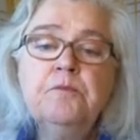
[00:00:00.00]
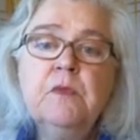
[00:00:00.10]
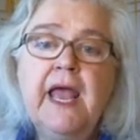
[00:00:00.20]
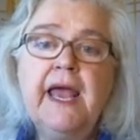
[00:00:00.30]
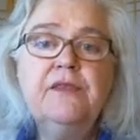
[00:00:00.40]

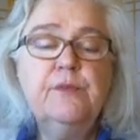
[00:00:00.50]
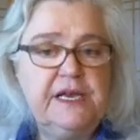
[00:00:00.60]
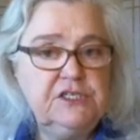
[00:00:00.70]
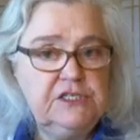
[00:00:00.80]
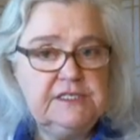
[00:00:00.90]
And the
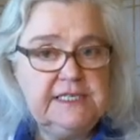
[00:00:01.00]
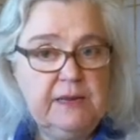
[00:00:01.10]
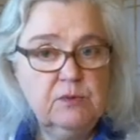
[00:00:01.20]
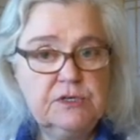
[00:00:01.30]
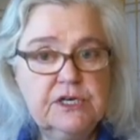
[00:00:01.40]
patient is
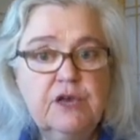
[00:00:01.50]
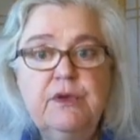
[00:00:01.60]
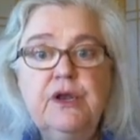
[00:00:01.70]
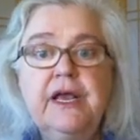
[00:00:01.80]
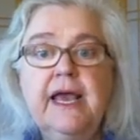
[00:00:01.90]
able to
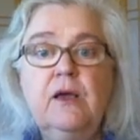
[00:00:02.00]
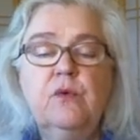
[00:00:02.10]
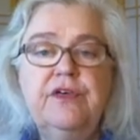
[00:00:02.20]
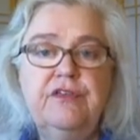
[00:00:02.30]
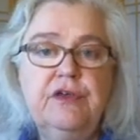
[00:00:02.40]
communicate
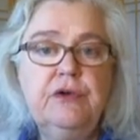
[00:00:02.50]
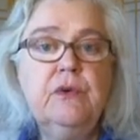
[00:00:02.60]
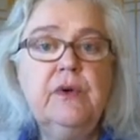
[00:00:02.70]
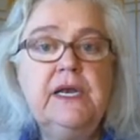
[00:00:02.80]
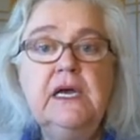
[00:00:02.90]
with you,
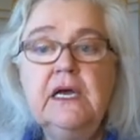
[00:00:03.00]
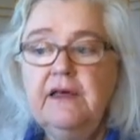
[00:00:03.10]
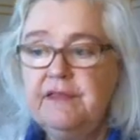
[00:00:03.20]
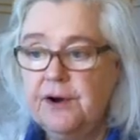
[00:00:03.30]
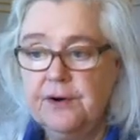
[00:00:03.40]
and
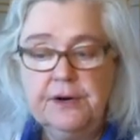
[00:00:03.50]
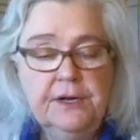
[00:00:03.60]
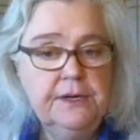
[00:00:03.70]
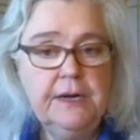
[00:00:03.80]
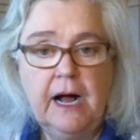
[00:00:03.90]
they're
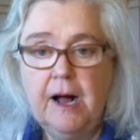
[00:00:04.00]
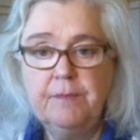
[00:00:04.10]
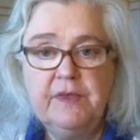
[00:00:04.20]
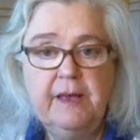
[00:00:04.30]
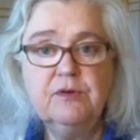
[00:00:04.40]

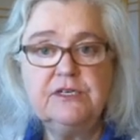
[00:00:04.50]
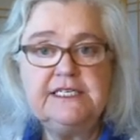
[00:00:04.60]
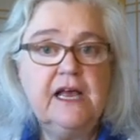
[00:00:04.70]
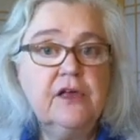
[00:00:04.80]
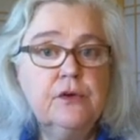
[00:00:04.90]
able to
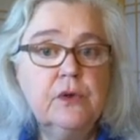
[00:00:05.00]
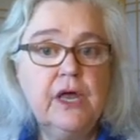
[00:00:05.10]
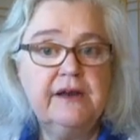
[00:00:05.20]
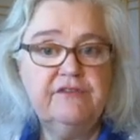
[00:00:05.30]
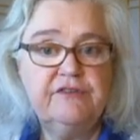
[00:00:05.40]
tell you a
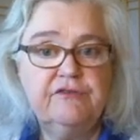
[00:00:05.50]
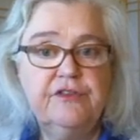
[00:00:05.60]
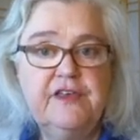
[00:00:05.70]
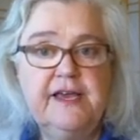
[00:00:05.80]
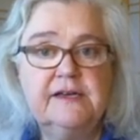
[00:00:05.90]
lot of different
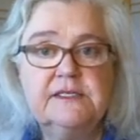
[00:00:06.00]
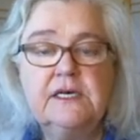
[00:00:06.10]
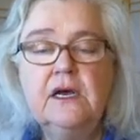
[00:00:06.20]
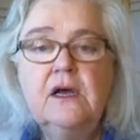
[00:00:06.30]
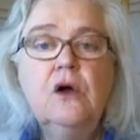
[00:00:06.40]
things.
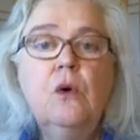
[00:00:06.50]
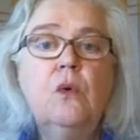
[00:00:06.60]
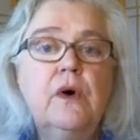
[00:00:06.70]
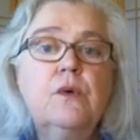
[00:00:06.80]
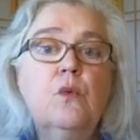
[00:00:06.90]

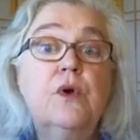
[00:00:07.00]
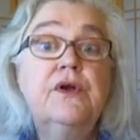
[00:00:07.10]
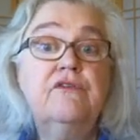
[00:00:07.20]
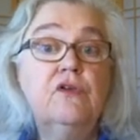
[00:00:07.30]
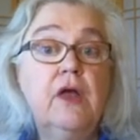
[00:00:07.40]
what a
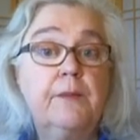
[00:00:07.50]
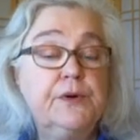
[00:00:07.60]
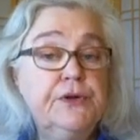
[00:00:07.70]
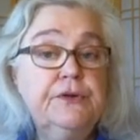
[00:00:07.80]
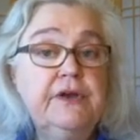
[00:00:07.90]
wonderful
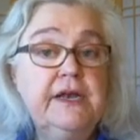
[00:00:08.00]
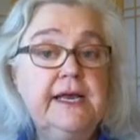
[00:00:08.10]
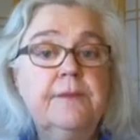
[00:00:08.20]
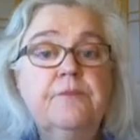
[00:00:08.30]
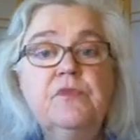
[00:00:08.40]

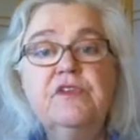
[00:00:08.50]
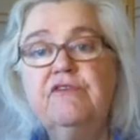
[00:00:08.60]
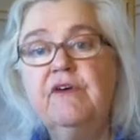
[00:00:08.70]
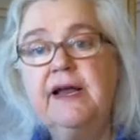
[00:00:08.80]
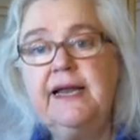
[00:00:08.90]
opportunity to
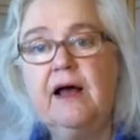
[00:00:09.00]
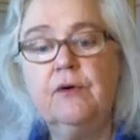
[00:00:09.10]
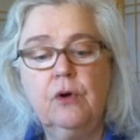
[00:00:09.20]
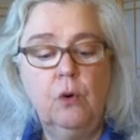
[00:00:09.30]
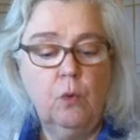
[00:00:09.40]
find out
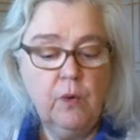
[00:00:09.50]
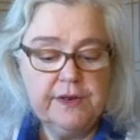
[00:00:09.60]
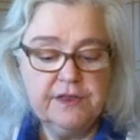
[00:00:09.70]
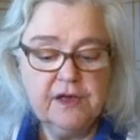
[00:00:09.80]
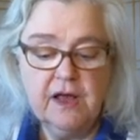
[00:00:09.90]

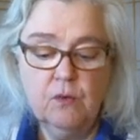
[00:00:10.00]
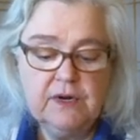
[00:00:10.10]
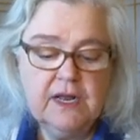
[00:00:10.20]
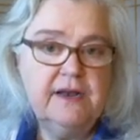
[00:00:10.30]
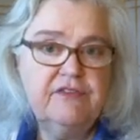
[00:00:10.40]
what
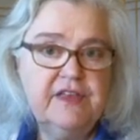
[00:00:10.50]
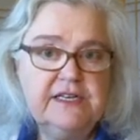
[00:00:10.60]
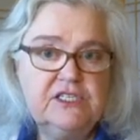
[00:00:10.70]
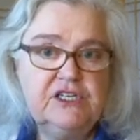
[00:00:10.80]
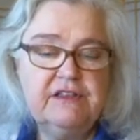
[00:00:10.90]
kind of
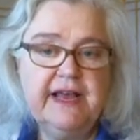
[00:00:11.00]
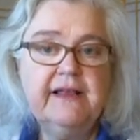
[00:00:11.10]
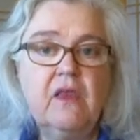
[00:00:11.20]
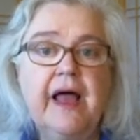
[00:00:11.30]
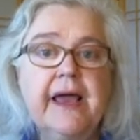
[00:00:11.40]
things do they
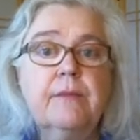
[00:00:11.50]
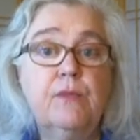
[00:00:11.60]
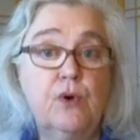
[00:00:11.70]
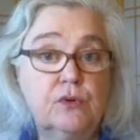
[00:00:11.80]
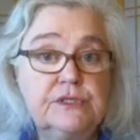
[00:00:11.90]
like
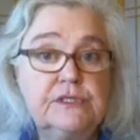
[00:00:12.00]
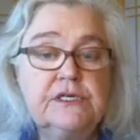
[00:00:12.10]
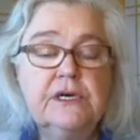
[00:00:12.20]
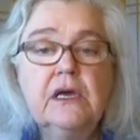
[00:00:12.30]
most.